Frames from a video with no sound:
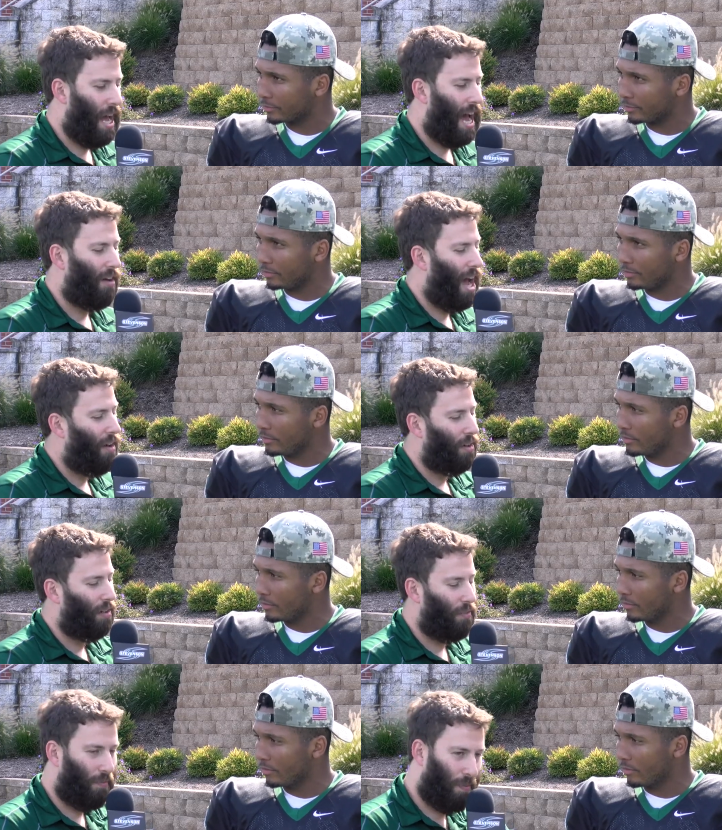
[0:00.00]
Speaker 1: how how it
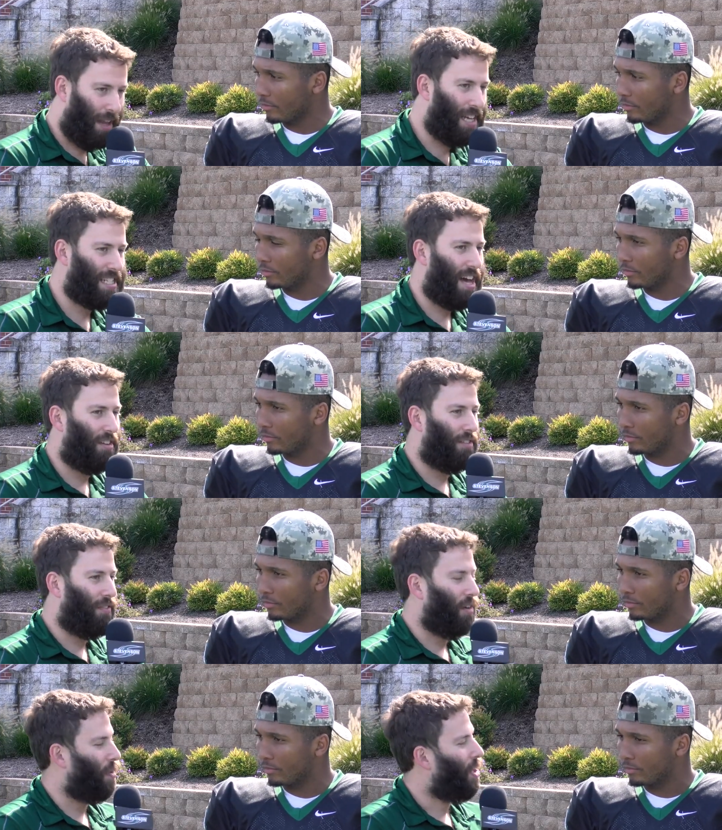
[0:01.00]
plays out on the
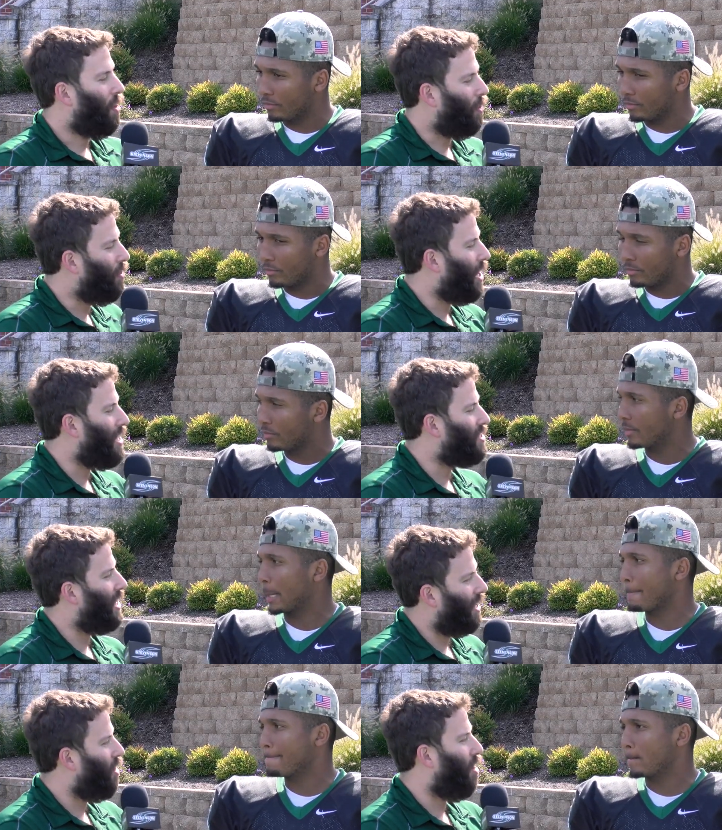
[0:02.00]
field when, when you guys
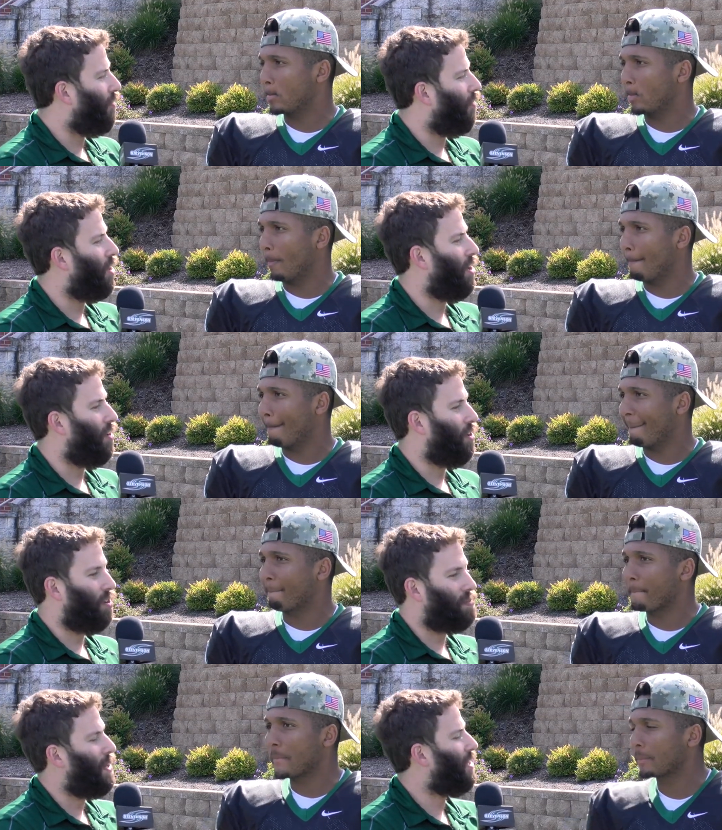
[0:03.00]
kick off you know you're
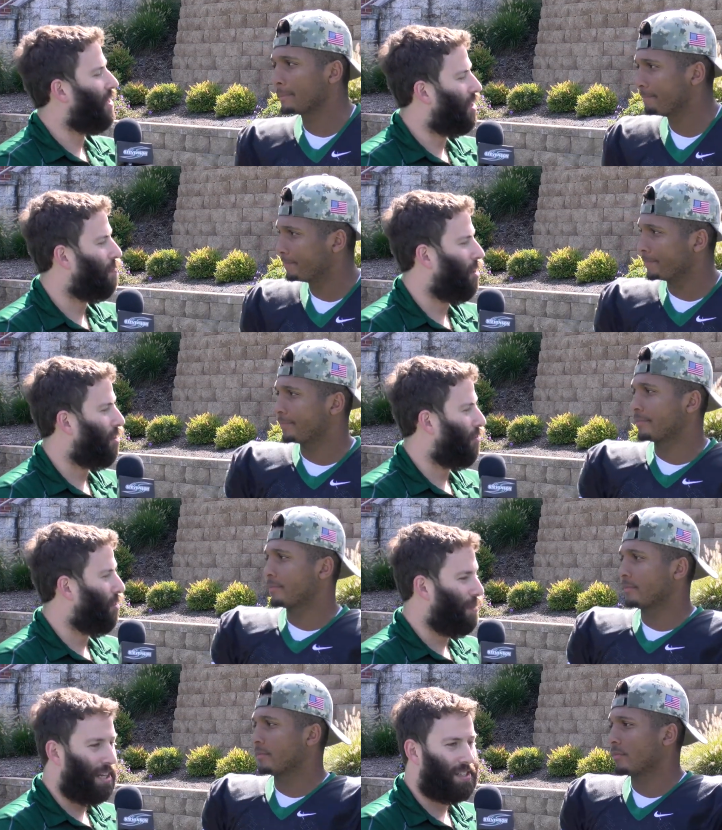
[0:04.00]
expecting to get the ball in a
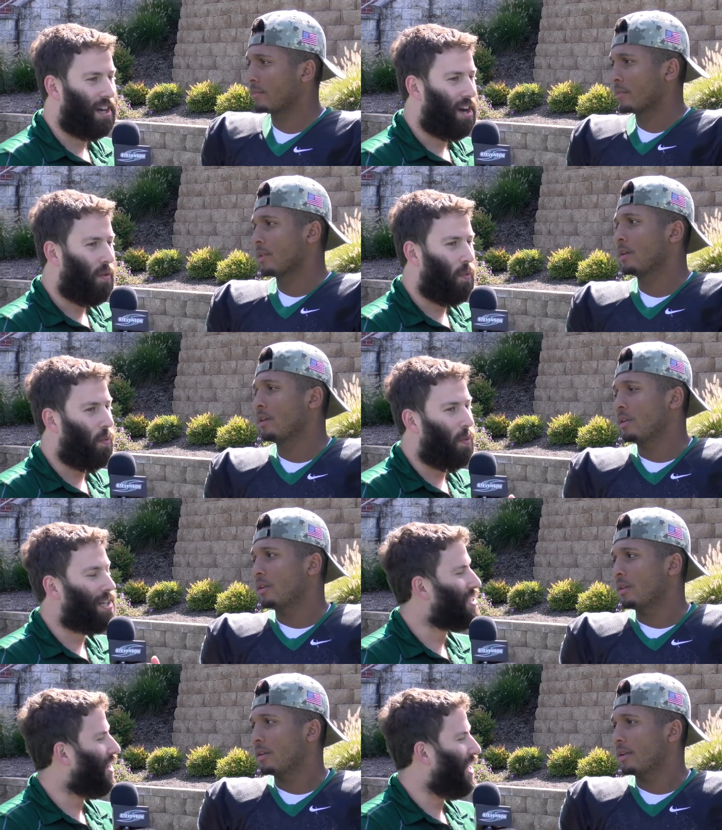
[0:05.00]
few minutes what
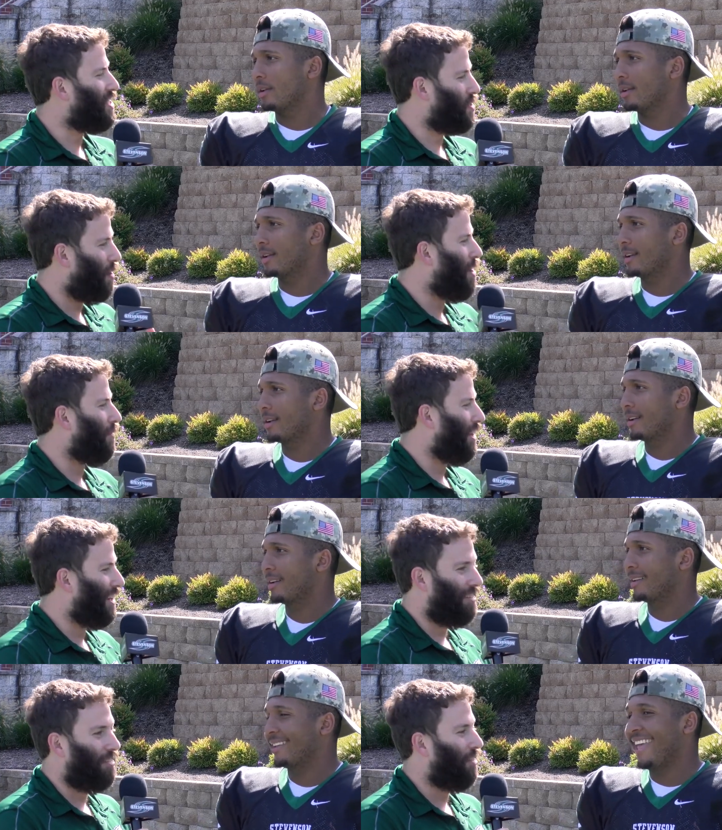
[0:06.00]
is it like
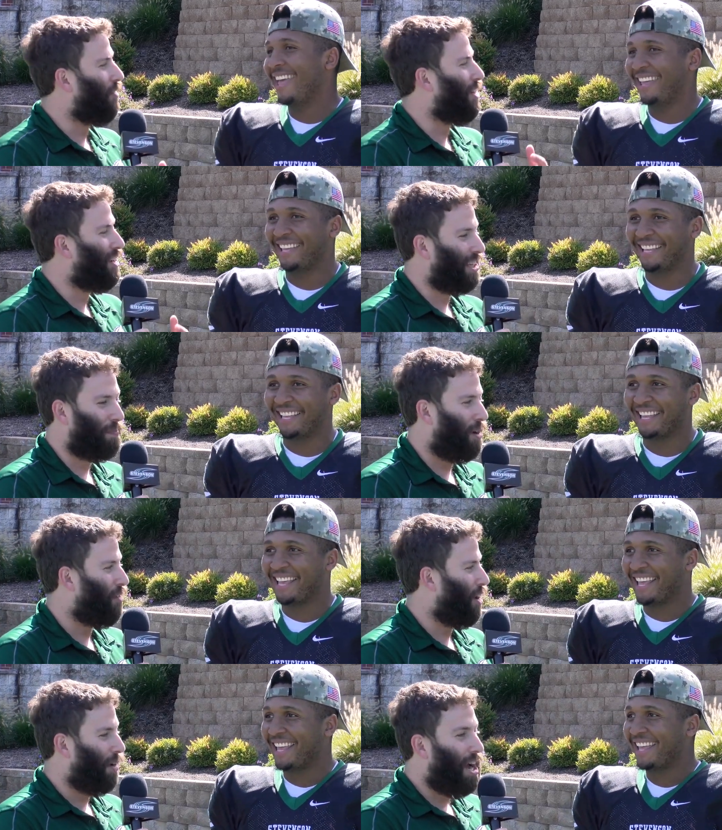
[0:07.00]
scrambling when you get the ball
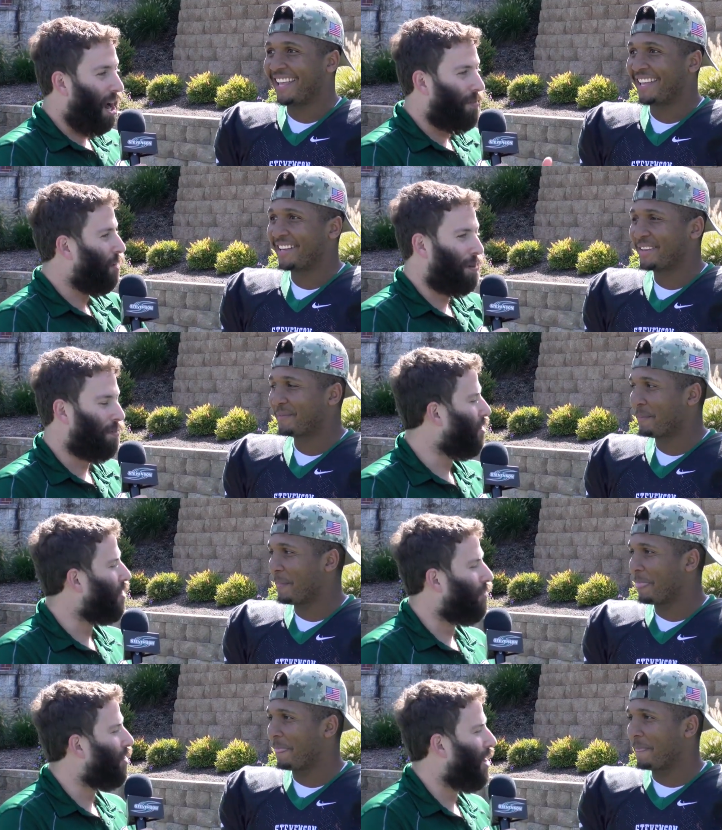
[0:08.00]
right away i mean are people
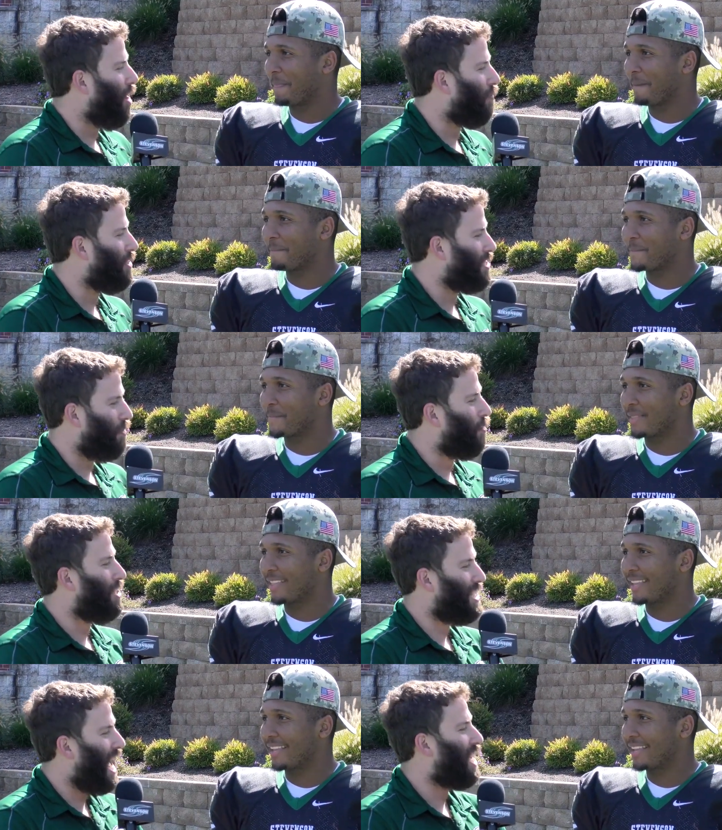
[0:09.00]
looking for their helmets i mean what
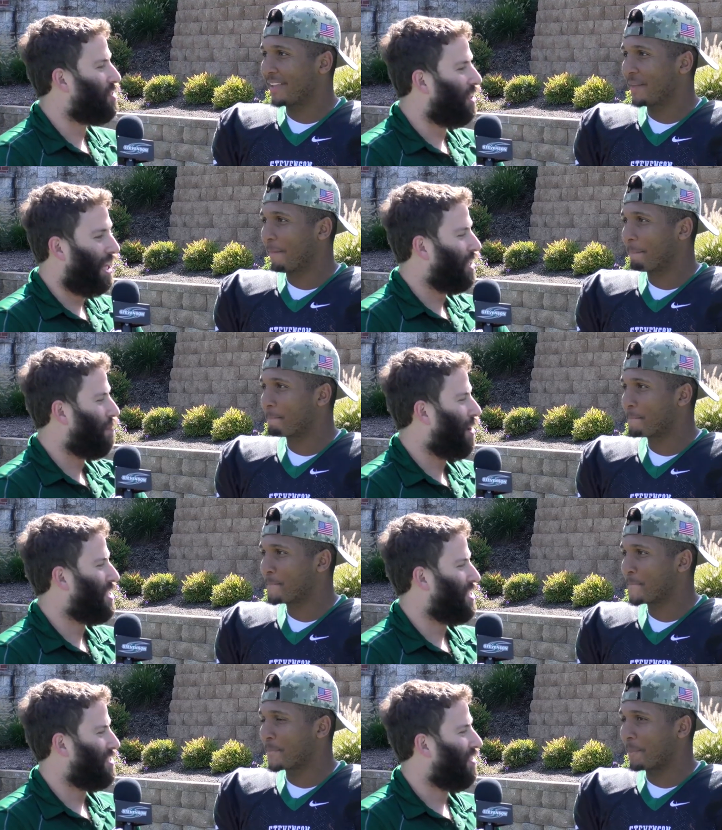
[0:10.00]
is it actually like the
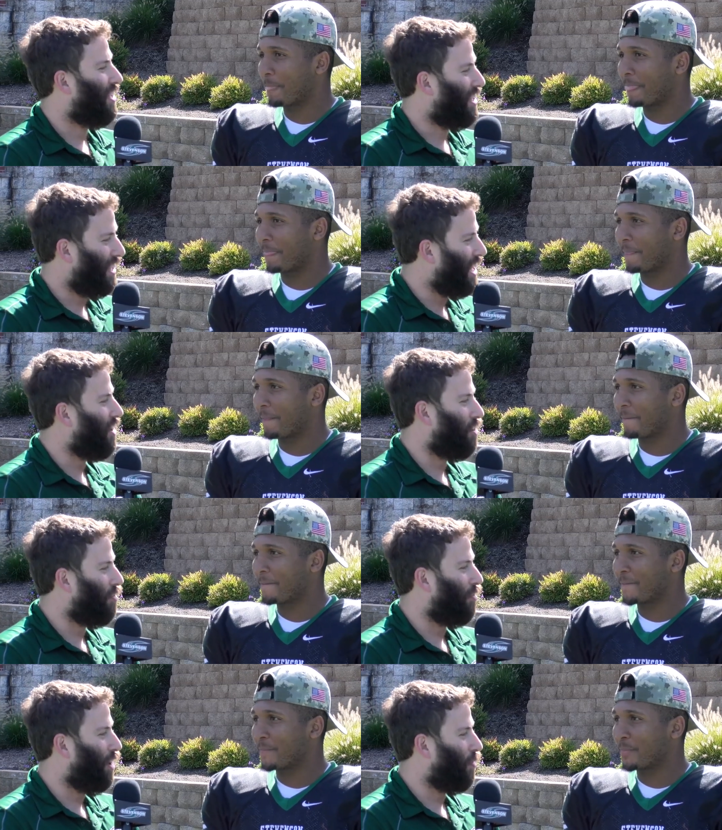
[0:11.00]
process of getting on the
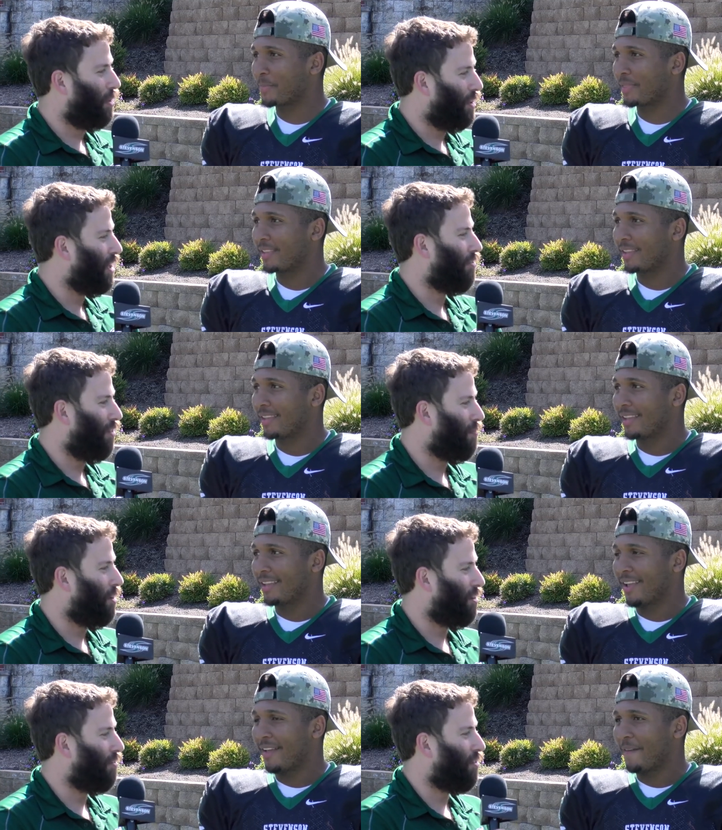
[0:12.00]
field when you get a fumble
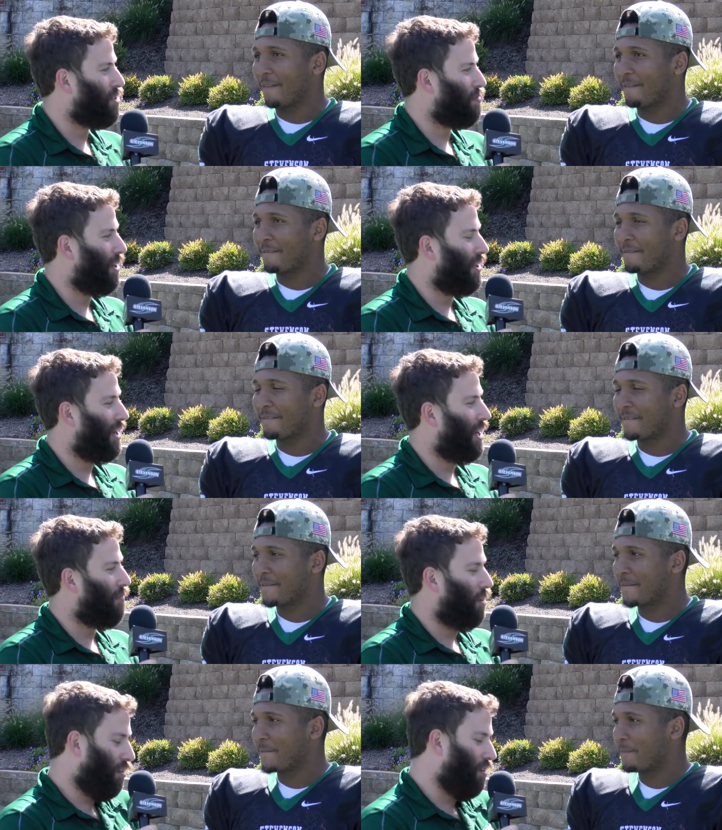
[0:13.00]
on the first play of the
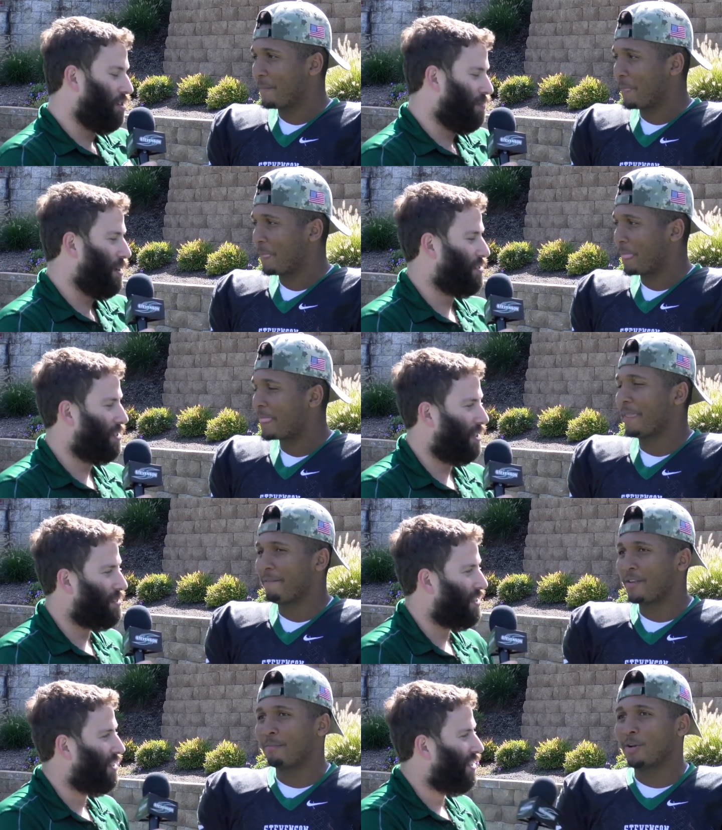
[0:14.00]
game on the on special teams
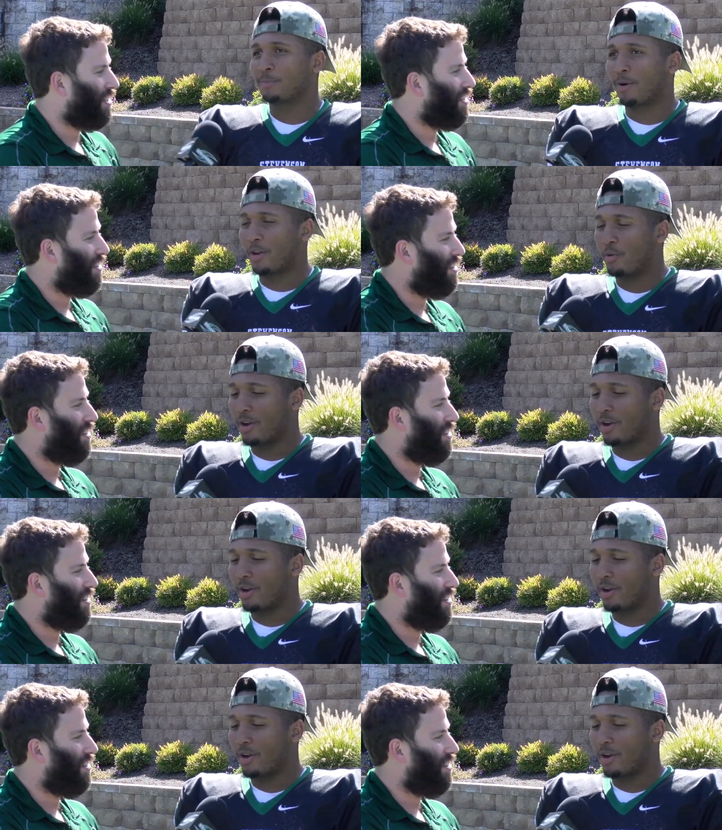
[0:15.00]
for
Speaker 2: the most part you